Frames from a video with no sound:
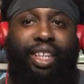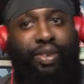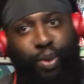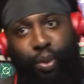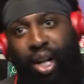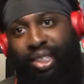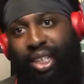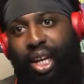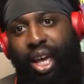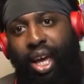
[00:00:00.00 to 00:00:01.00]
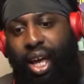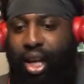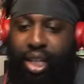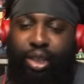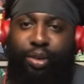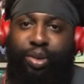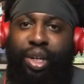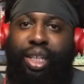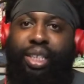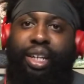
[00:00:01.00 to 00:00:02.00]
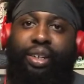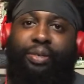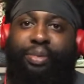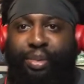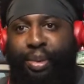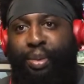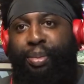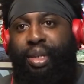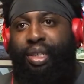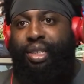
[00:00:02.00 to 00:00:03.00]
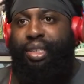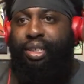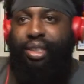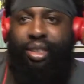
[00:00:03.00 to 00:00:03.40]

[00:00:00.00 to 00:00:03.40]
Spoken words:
Thanks for watching, and I'll catch up with you guys later. Peace.